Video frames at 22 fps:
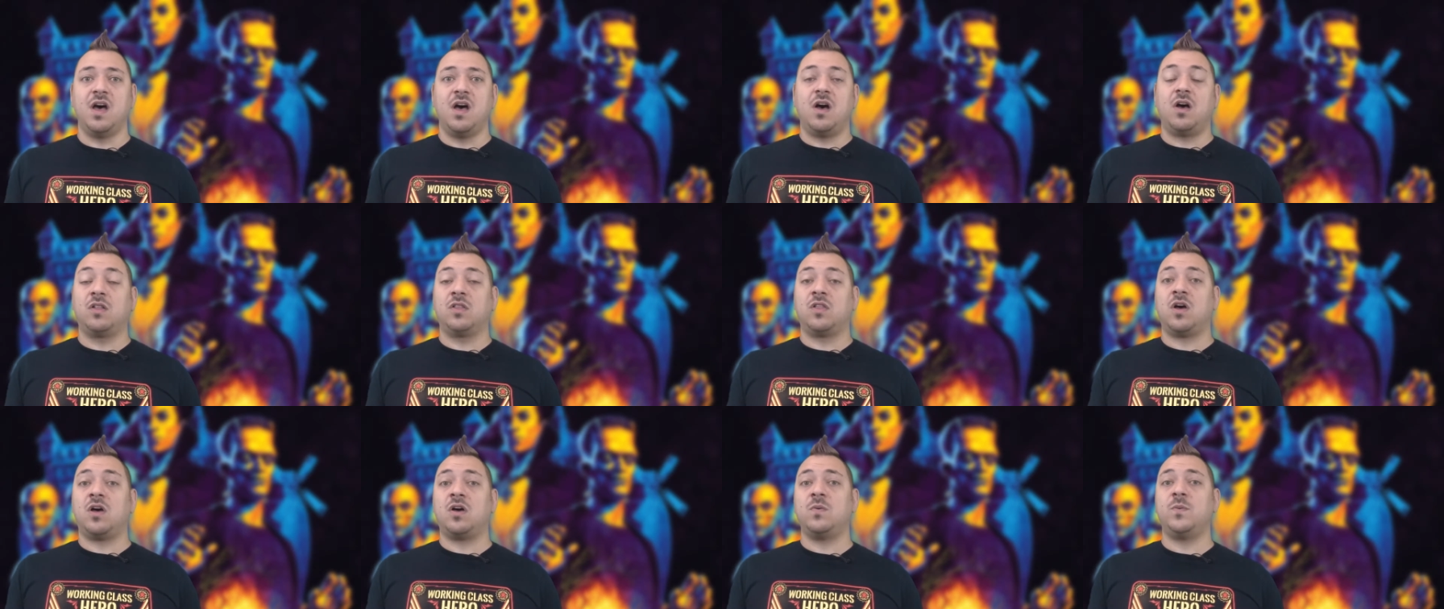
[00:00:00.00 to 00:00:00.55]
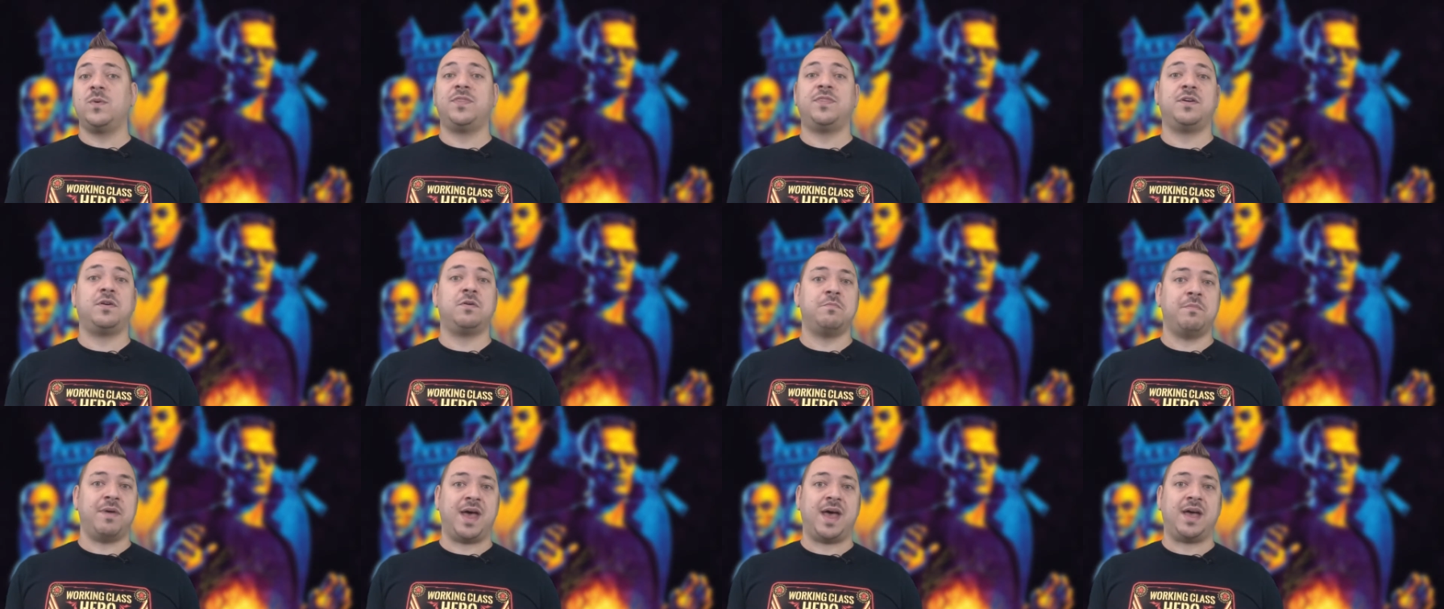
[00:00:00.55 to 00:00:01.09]
along with
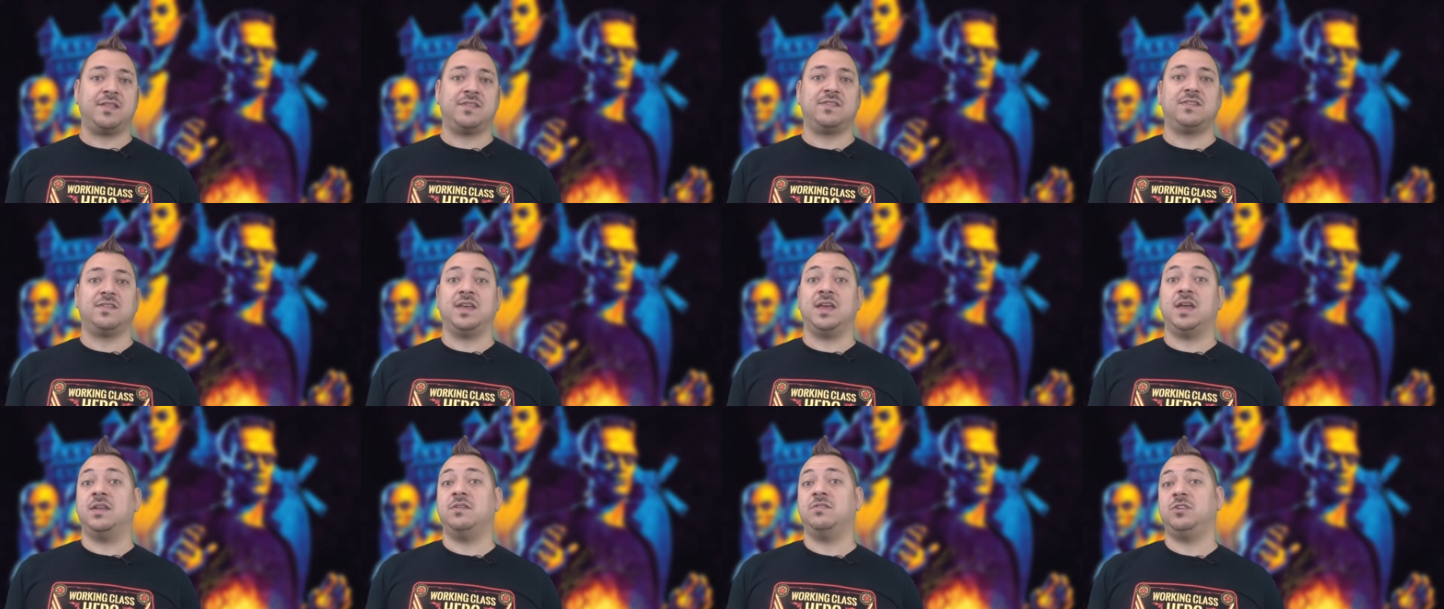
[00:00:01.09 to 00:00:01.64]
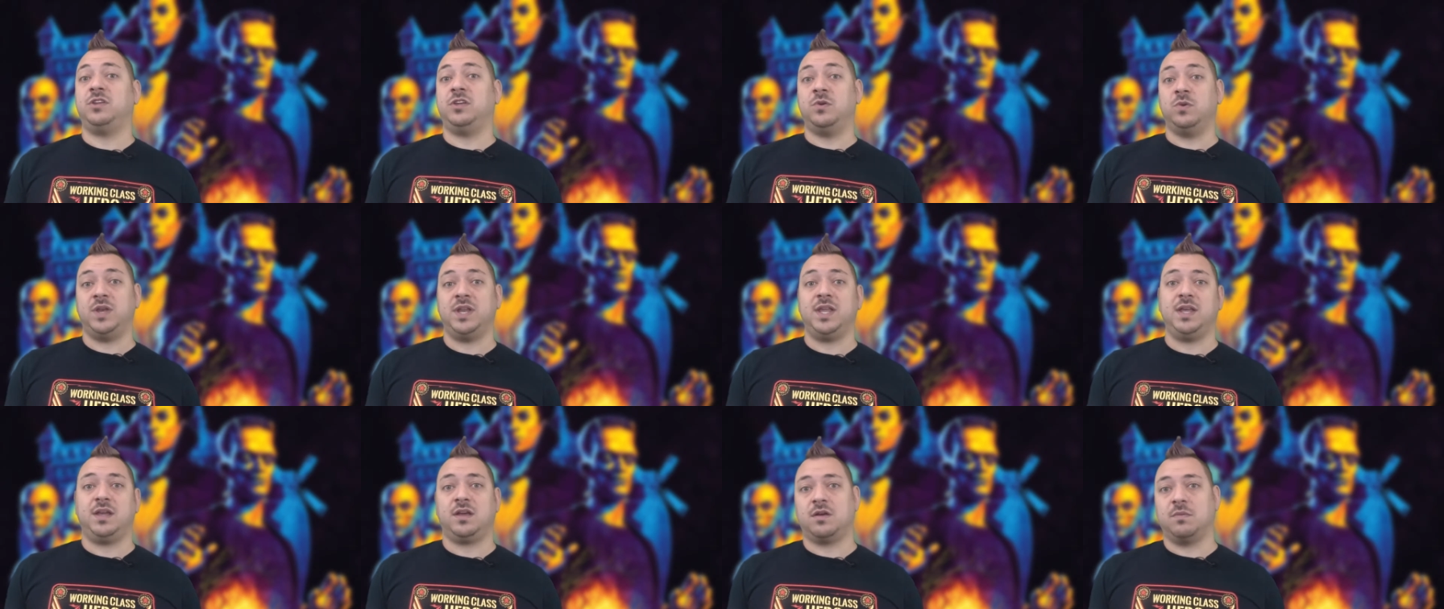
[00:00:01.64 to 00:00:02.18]
their mats and
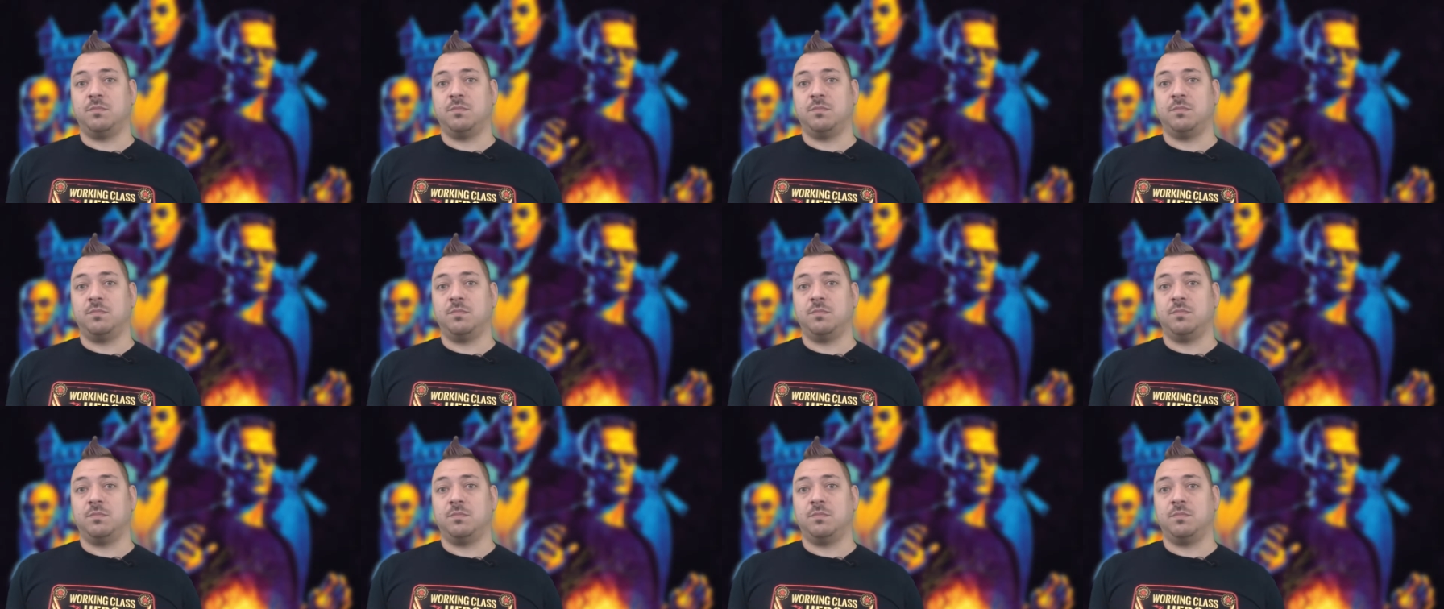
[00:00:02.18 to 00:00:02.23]
unique